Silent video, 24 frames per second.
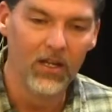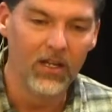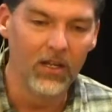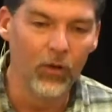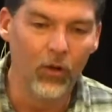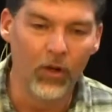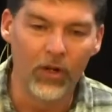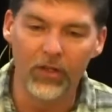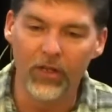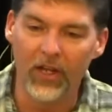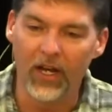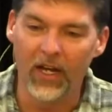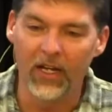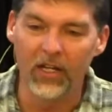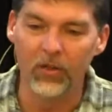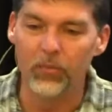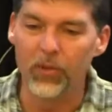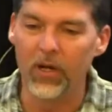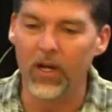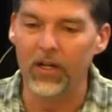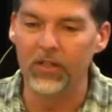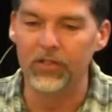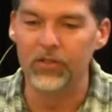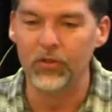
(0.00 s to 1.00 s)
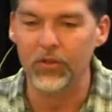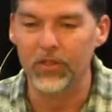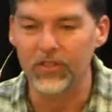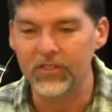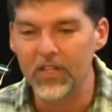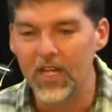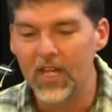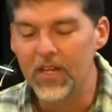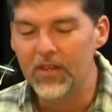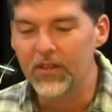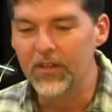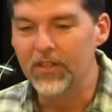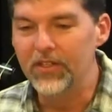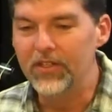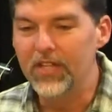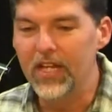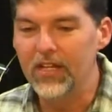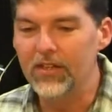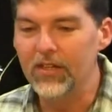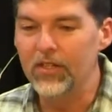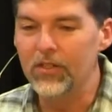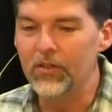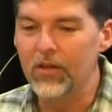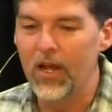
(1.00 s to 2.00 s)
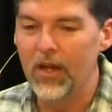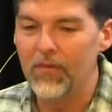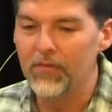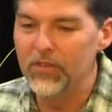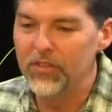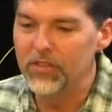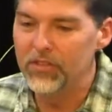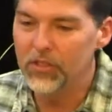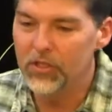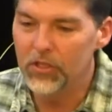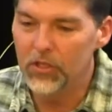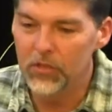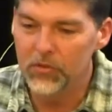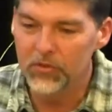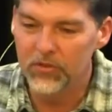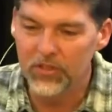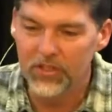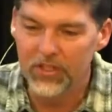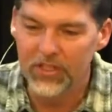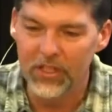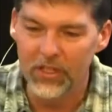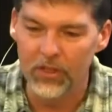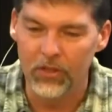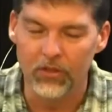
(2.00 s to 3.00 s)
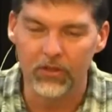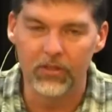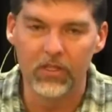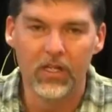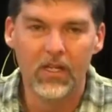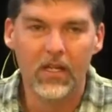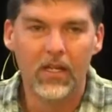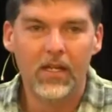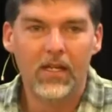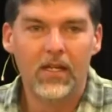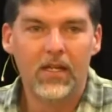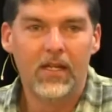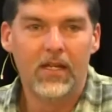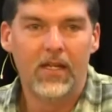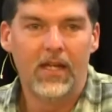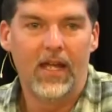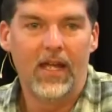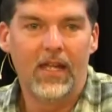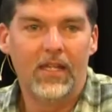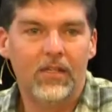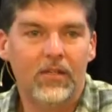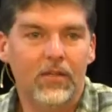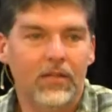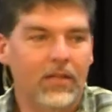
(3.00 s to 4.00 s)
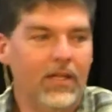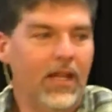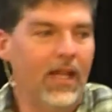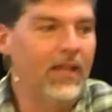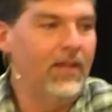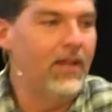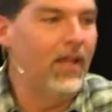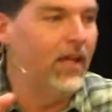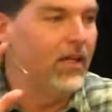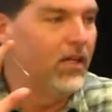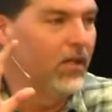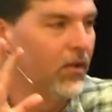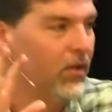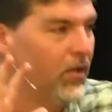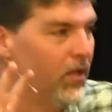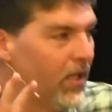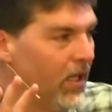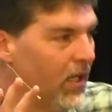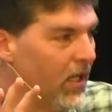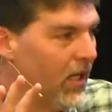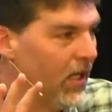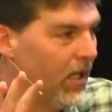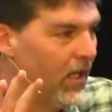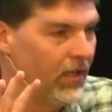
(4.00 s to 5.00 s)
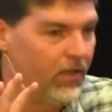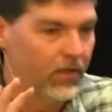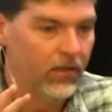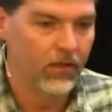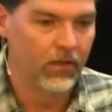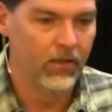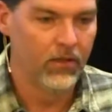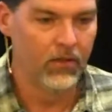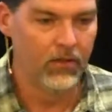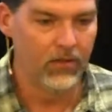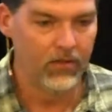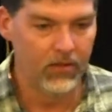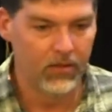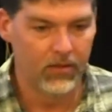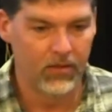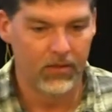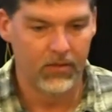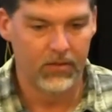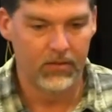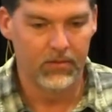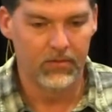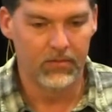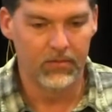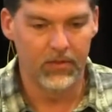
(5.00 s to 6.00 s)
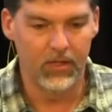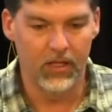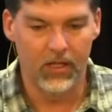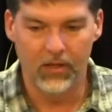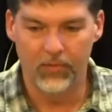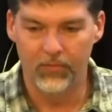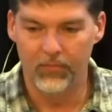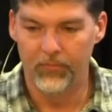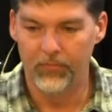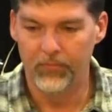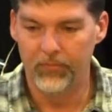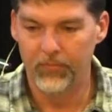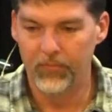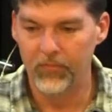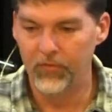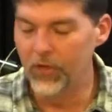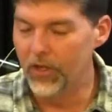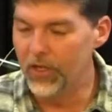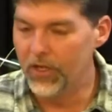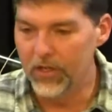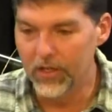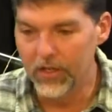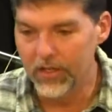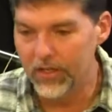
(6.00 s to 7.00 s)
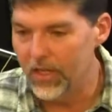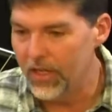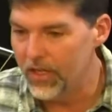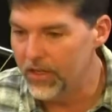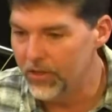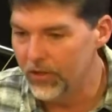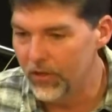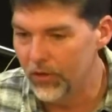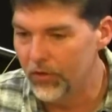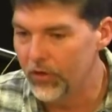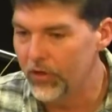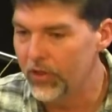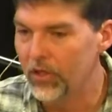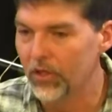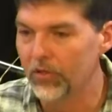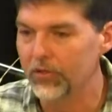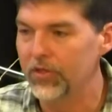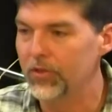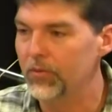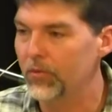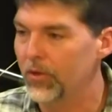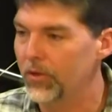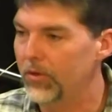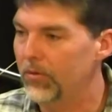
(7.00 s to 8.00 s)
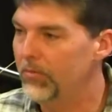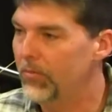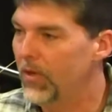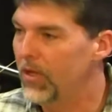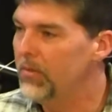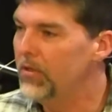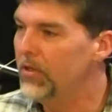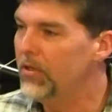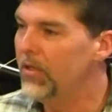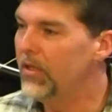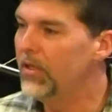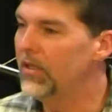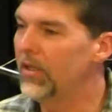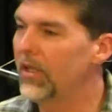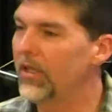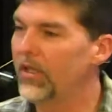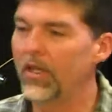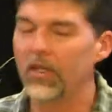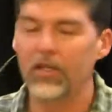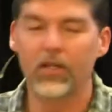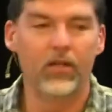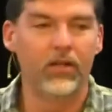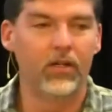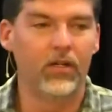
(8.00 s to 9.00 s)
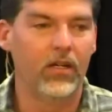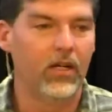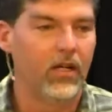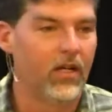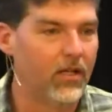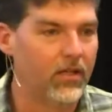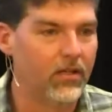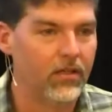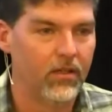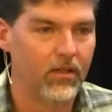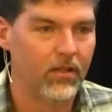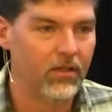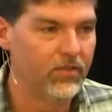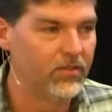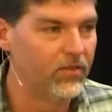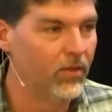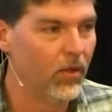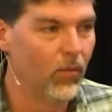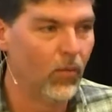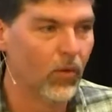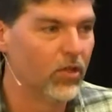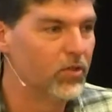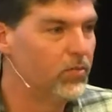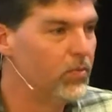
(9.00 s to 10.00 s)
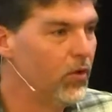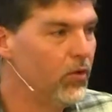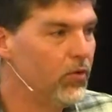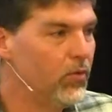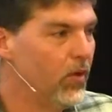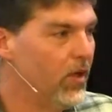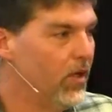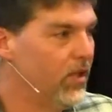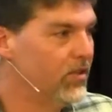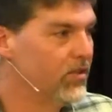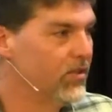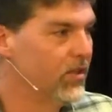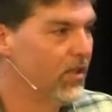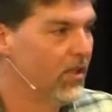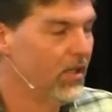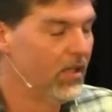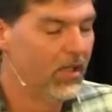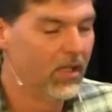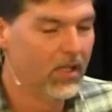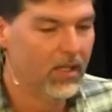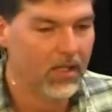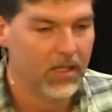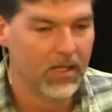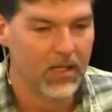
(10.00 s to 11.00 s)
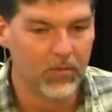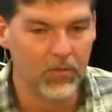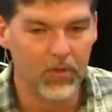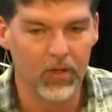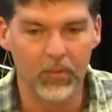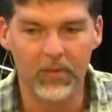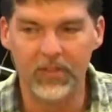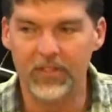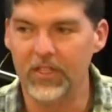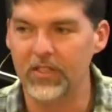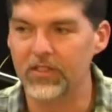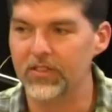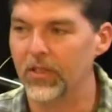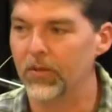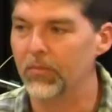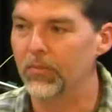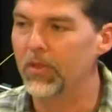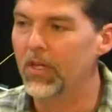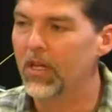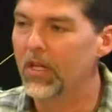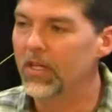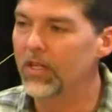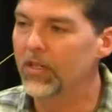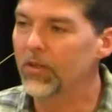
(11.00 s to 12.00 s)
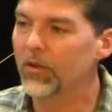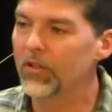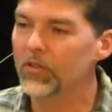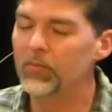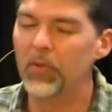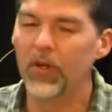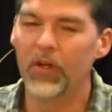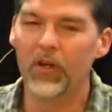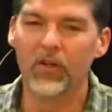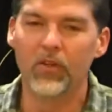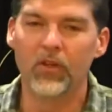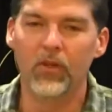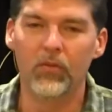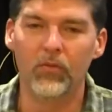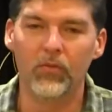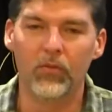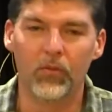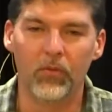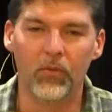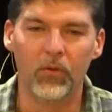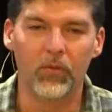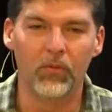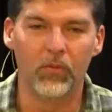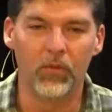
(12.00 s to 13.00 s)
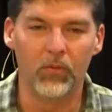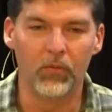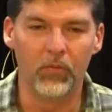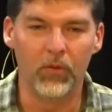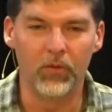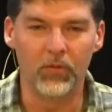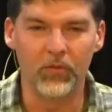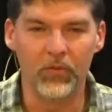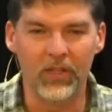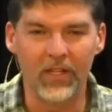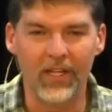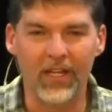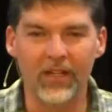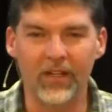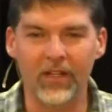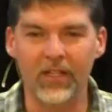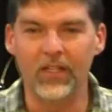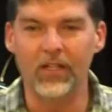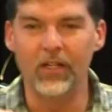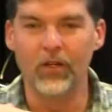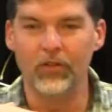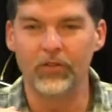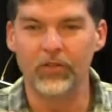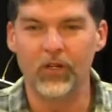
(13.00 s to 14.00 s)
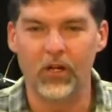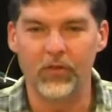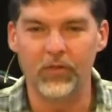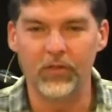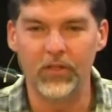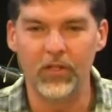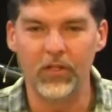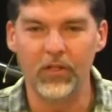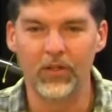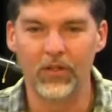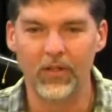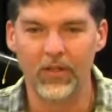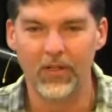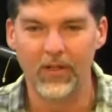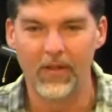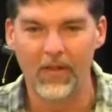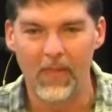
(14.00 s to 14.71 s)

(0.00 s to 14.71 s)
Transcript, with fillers: The only thing I can compare it to is the day that you have this huge guilt and you let that go to God. Okay? If you're here today and you're the guilty one, maybe you need to let that go to God. It works both ways. But let me tell you something. You know what's better than getting the guilt off of you?